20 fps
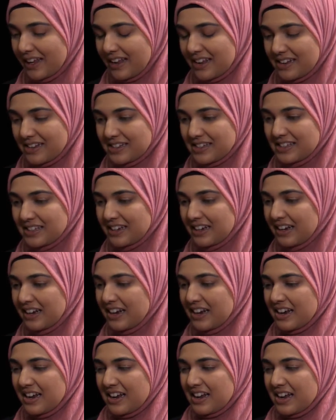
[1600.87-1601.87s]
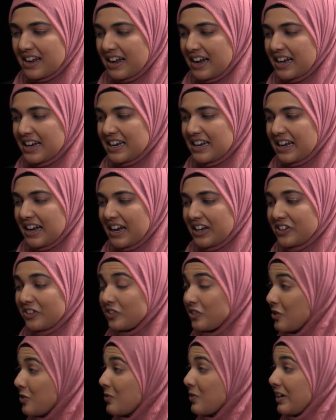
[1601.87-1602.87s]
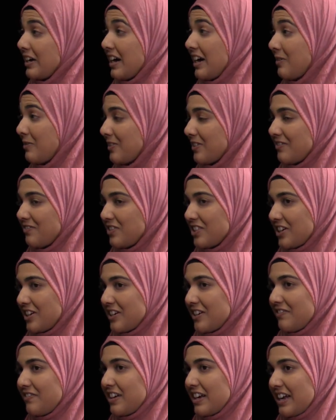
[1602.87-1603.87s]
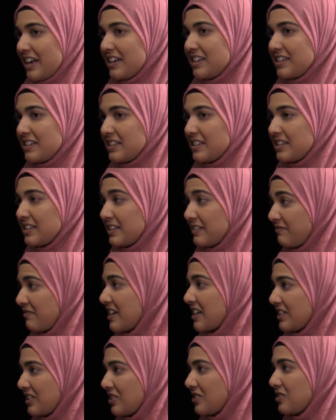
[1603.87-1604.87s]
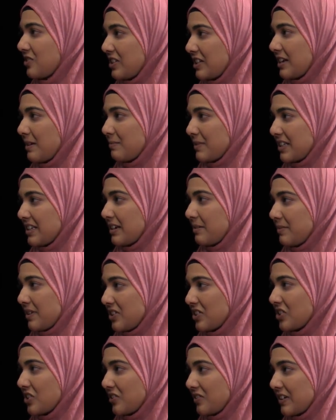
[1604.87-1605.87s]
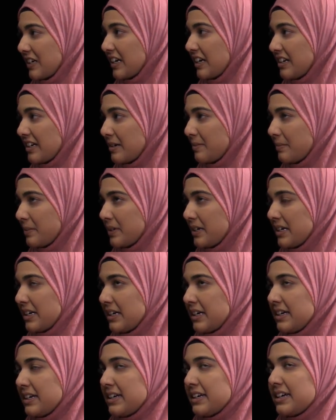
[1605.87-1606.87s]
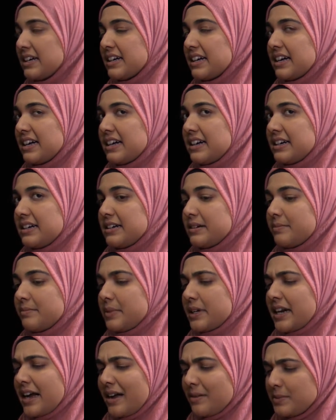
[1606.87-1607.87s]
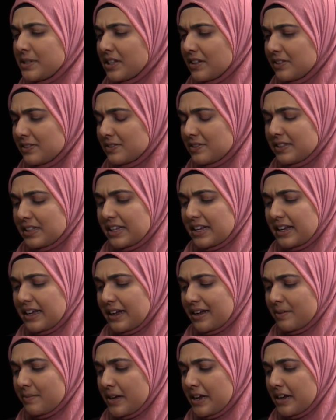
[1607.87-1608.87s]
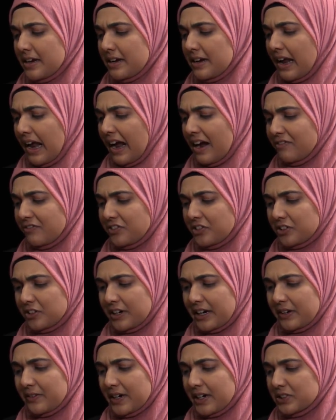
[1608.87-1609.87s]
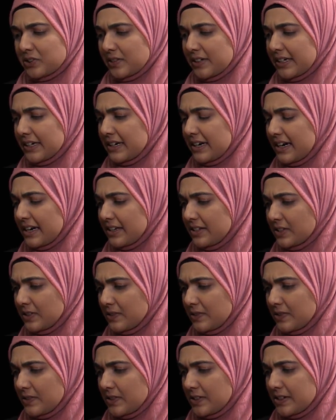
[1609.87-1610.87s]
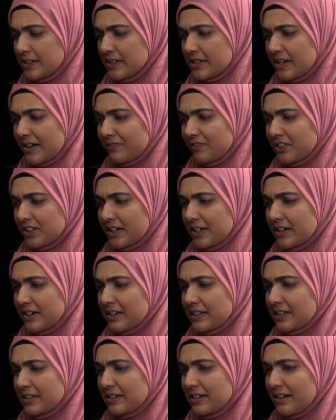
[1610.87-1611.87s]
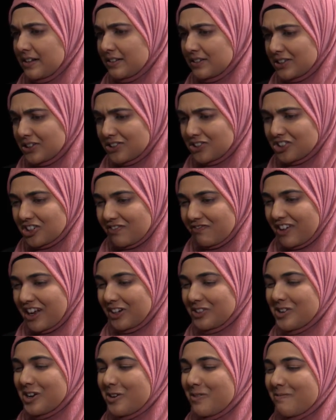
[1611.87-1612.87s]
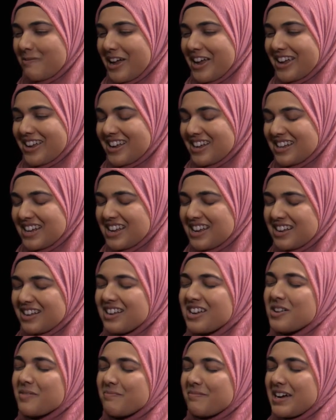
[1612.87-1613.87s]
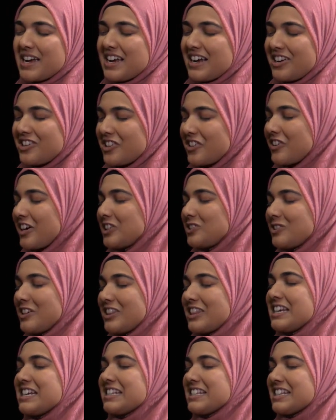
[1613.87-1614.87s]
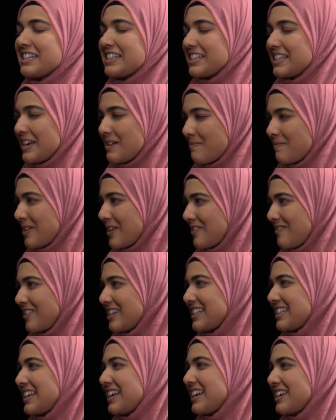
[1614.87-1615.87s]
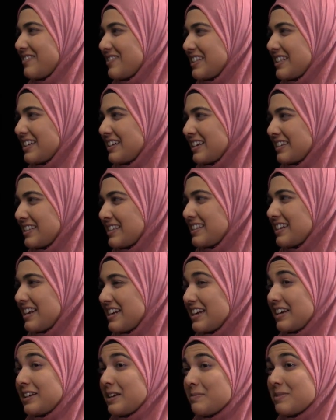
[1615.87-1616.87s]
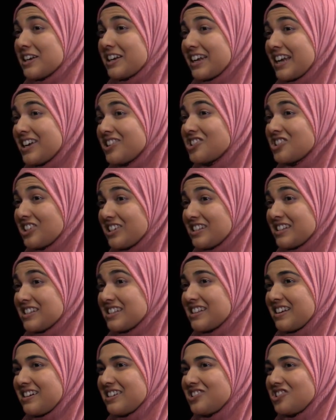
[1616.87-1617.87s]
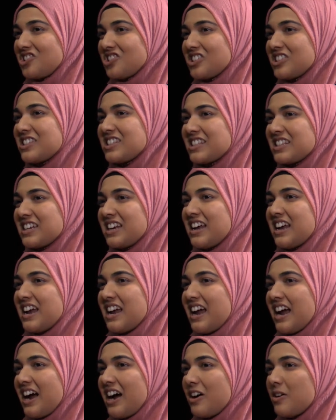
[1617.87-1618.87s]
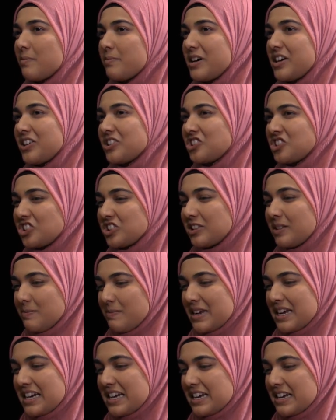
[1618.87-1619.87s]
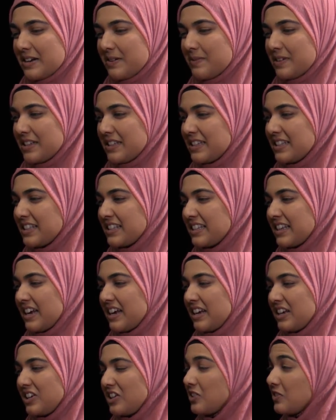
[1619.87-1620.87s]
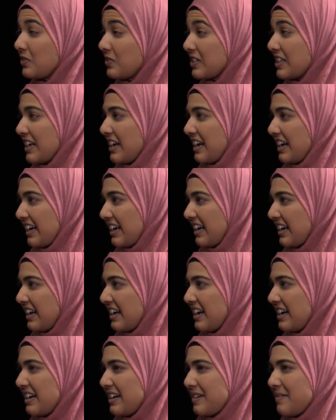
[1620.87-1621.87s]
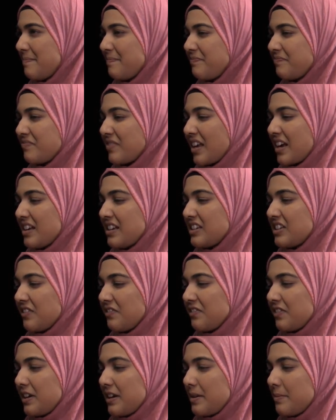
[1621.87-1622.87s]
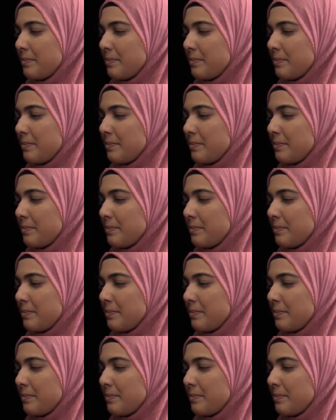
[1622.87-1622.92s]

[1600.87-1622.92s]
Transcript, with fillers: and I, I don't know what I would have done if I had to face those same stigmas growing mm -hmm, up. Mm-hmm, mm-hmm. Um, but absolutely, I mean, after I graduated high school, after I got into college, in fact, one of my my undergraduate thesis statement was was a study in communications on just how much the media was using um, different